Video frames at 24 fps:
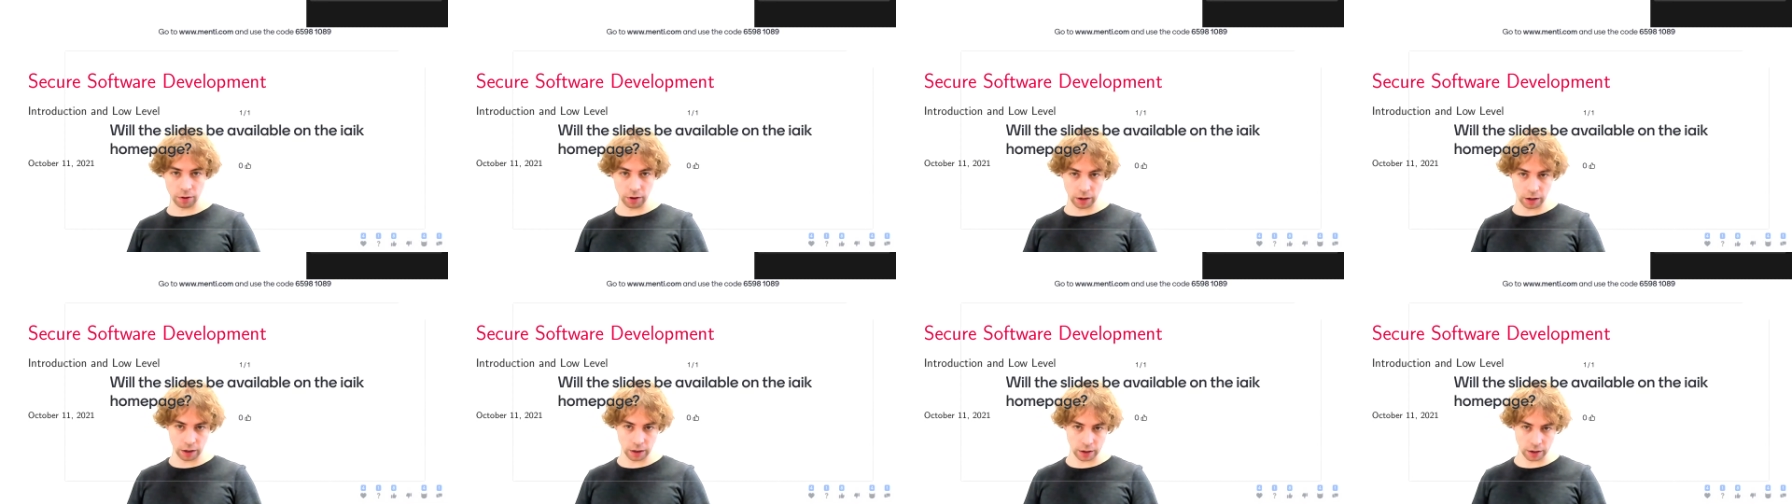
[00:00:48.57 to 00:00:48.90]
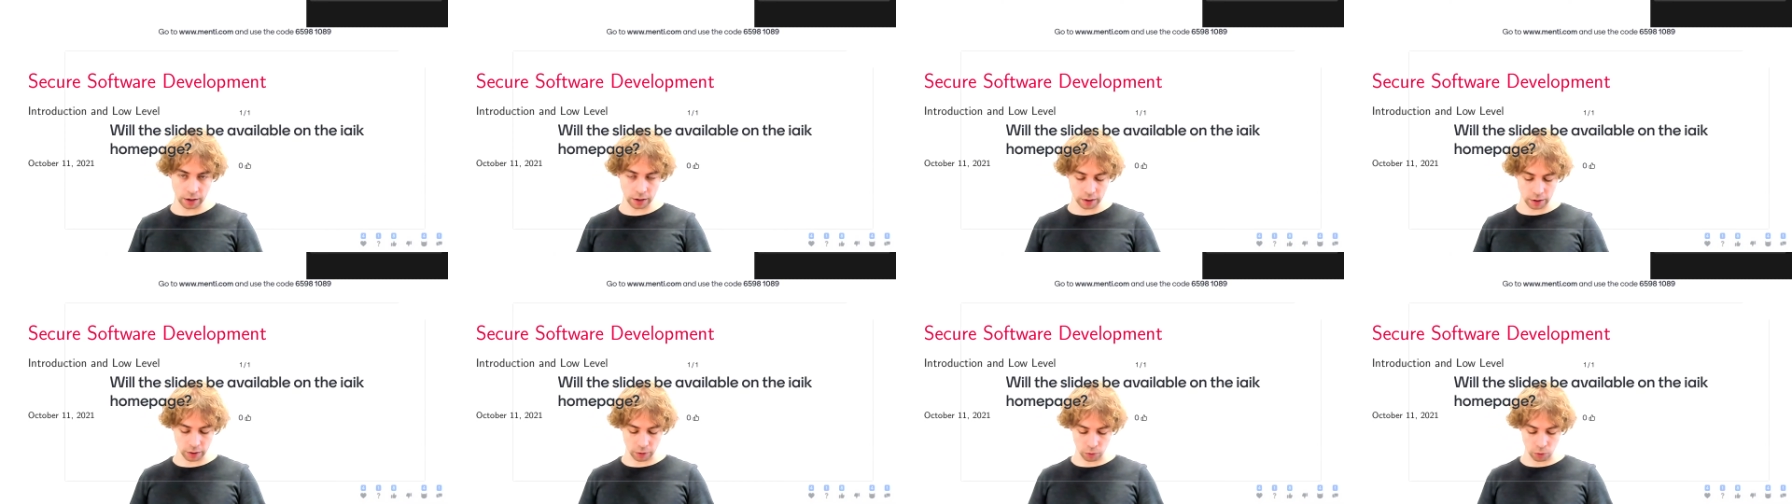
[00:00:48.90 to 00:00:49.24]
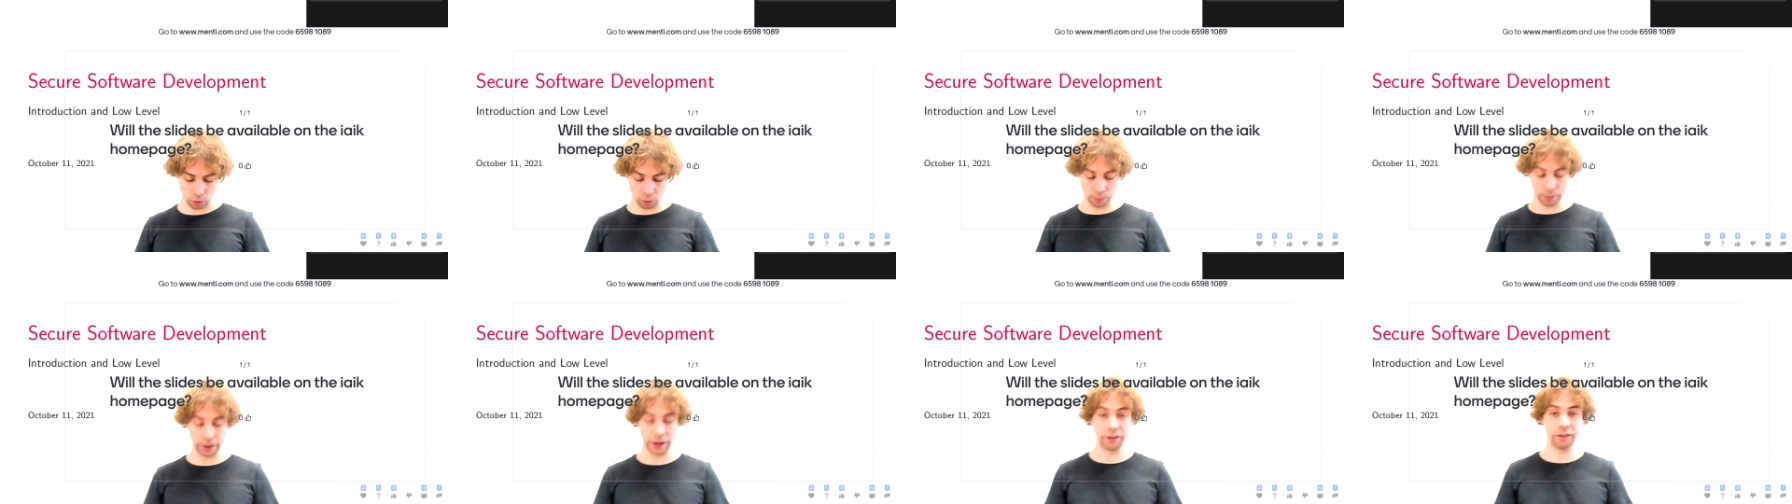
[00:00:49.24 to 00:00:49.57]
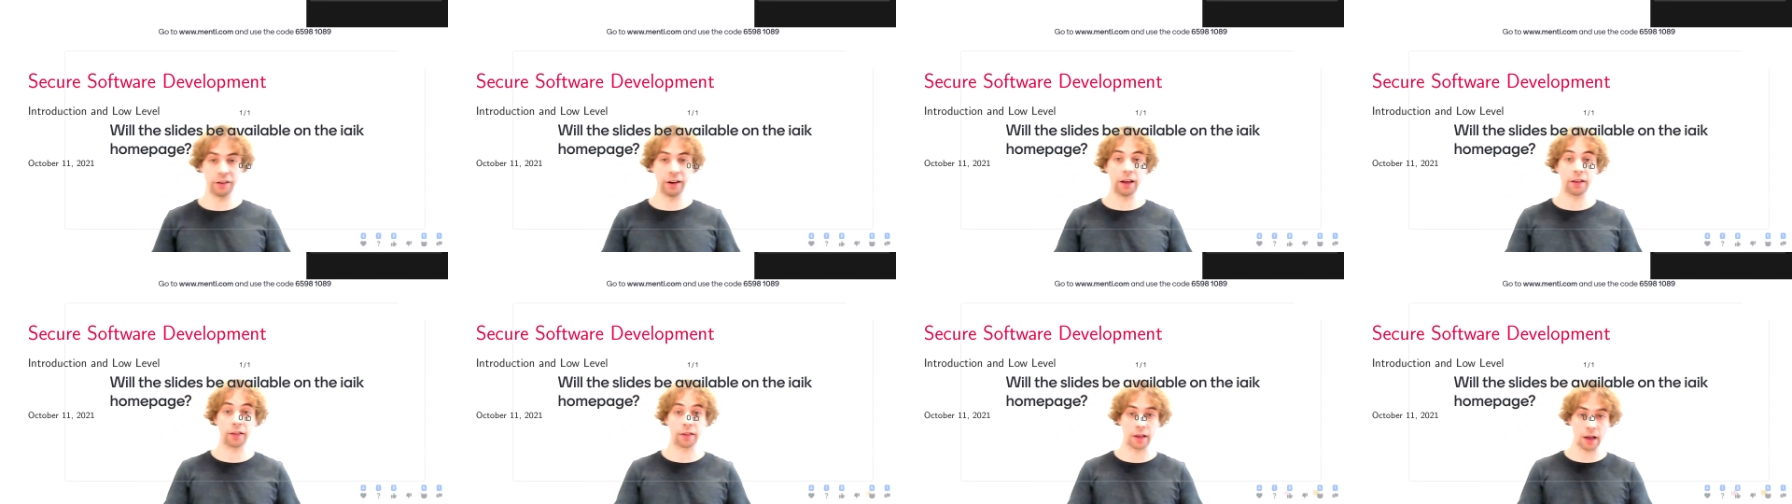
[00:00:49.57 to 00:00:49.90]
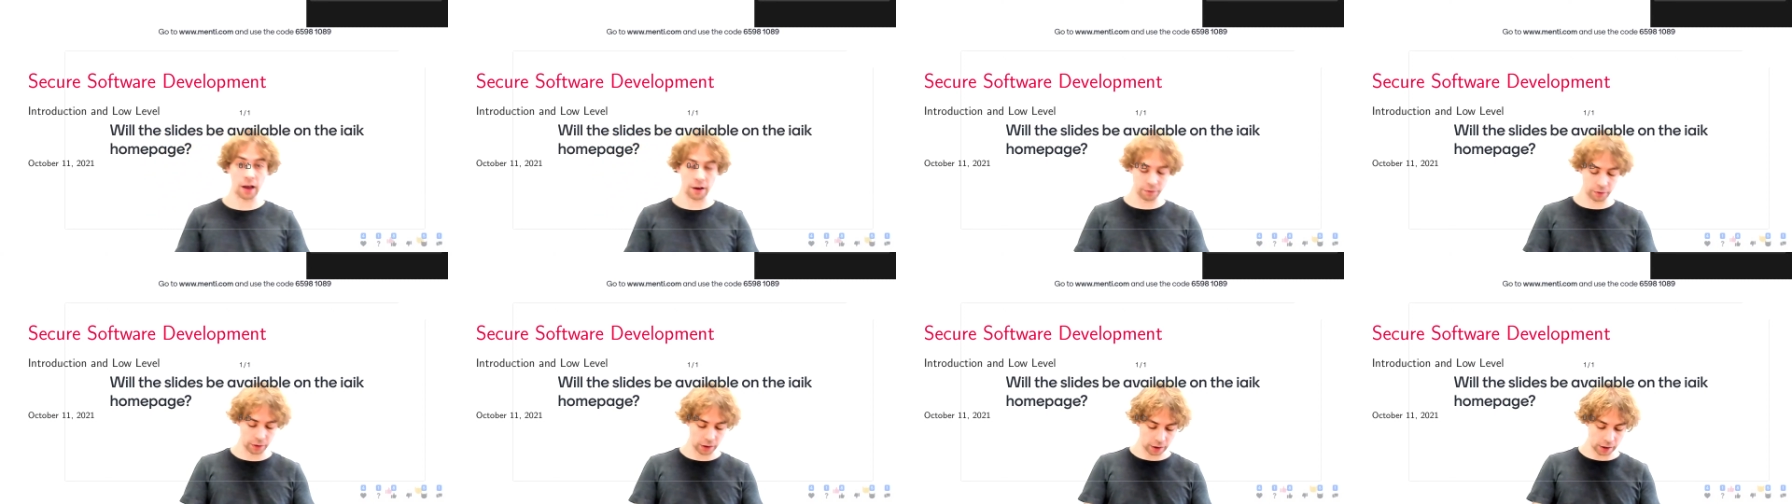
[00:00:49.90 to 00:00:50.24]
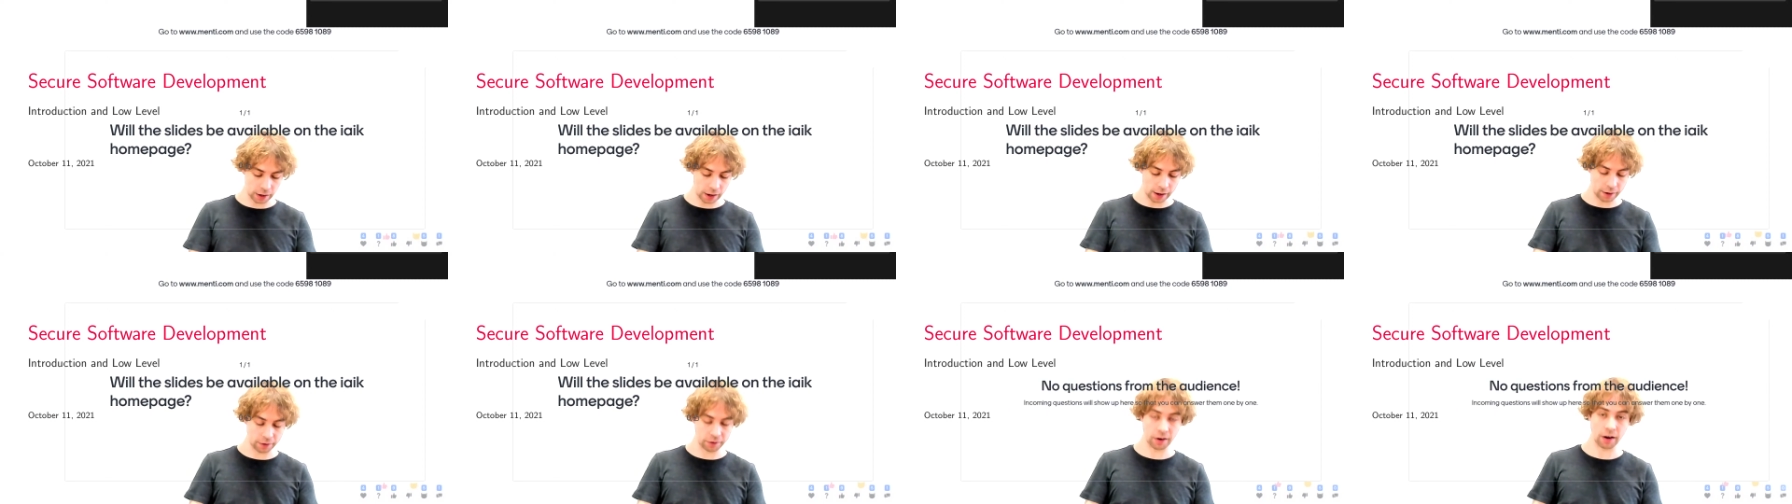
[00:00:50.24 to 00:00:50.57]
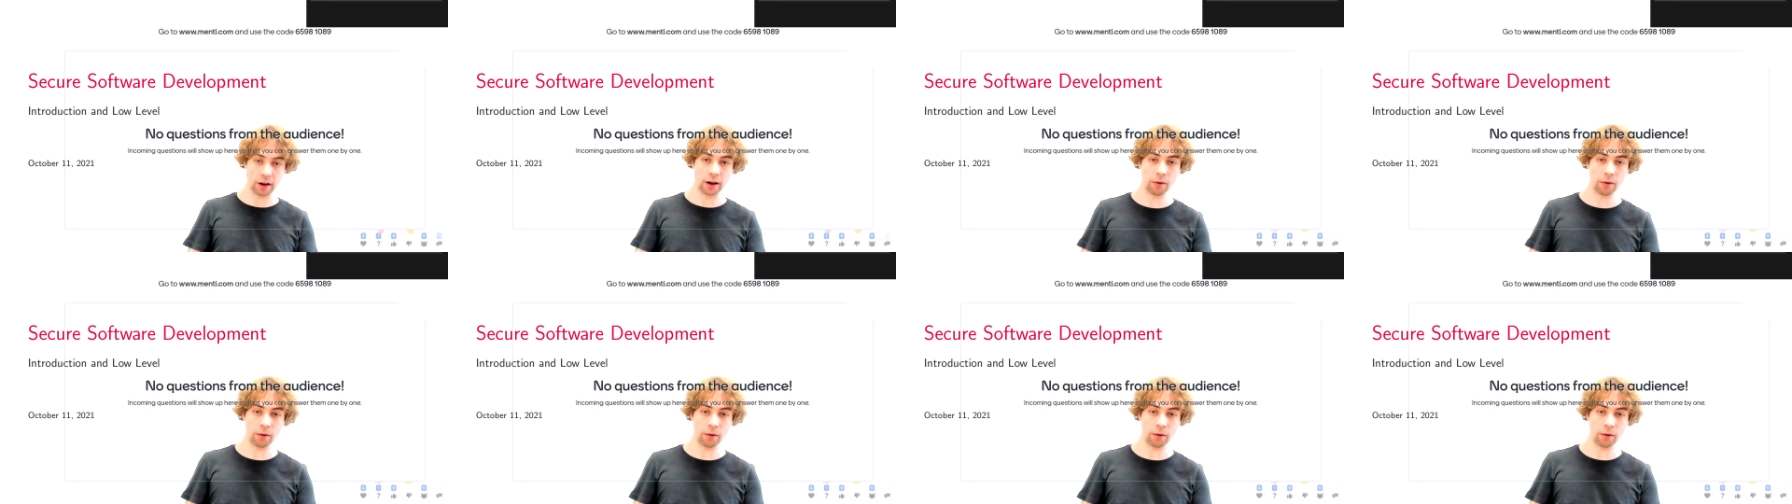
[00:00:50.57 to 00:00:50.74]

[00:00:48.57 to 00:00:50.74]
the EIK homepage? Yes, after the lecture I